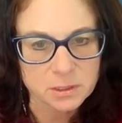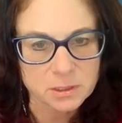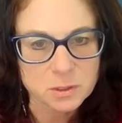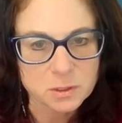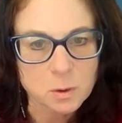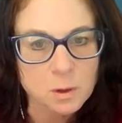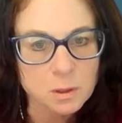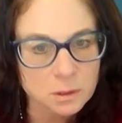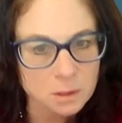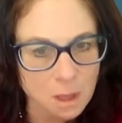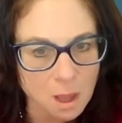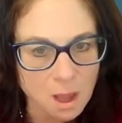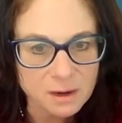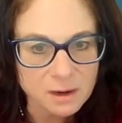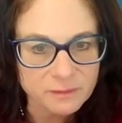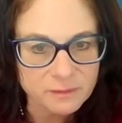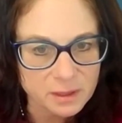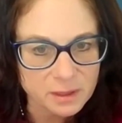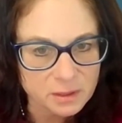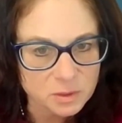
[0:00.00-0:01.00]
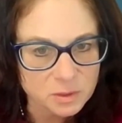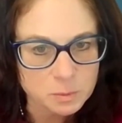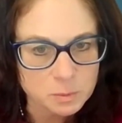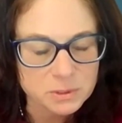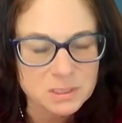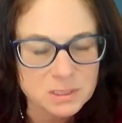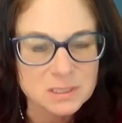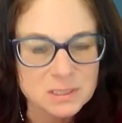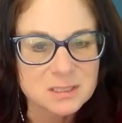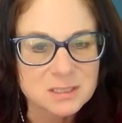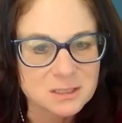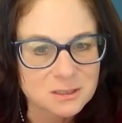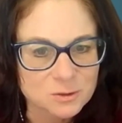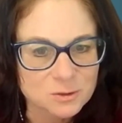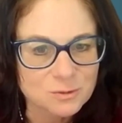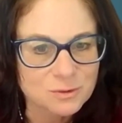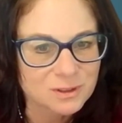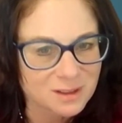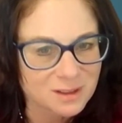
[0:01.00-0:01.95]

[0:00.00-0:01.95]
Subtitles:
So a lot of the expertise does